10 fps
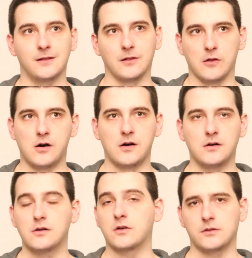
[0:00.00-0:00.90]

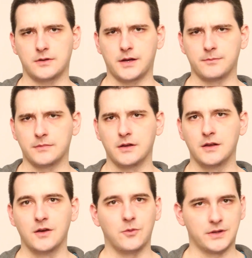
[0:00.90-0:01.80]
law, and
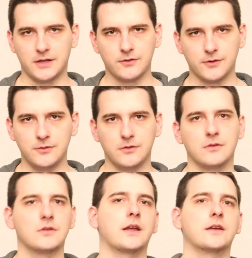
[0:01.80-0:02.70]
whatever you
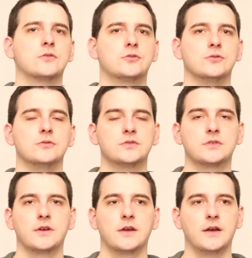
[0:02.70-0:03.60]
like to choose,